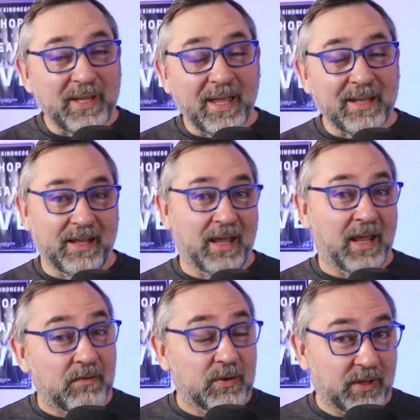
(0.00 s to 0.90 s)
end
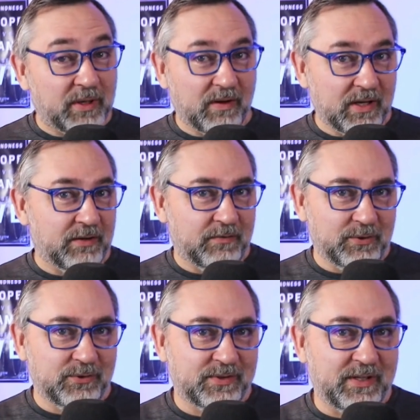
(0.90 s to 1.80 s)
every one of our
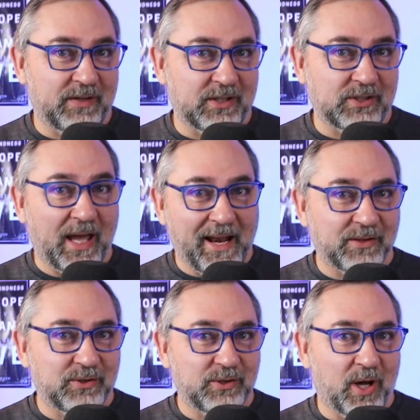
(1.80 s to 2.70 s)
interviews giving a shout
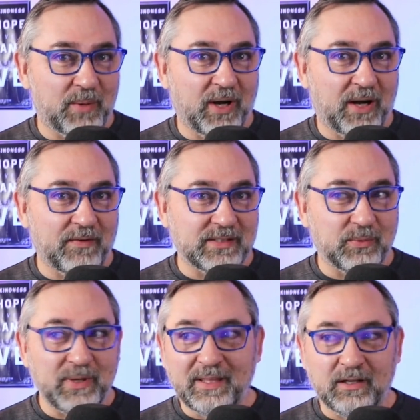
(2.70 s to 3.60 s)
out to nonprofits that
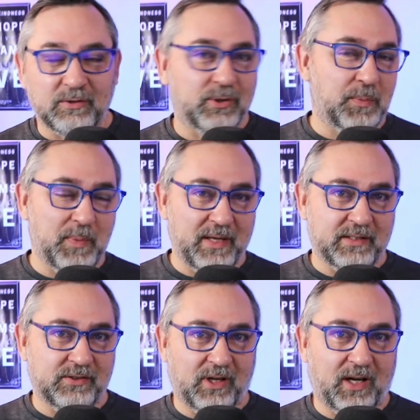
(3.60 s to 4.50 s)
we think are doing an
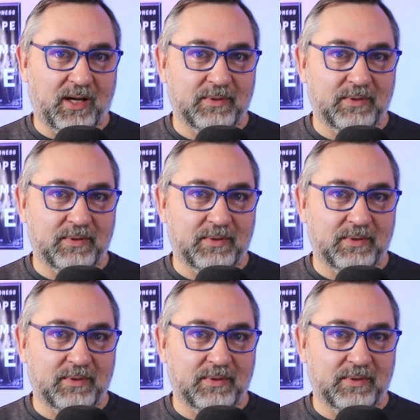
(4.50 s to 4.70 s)
amazing job.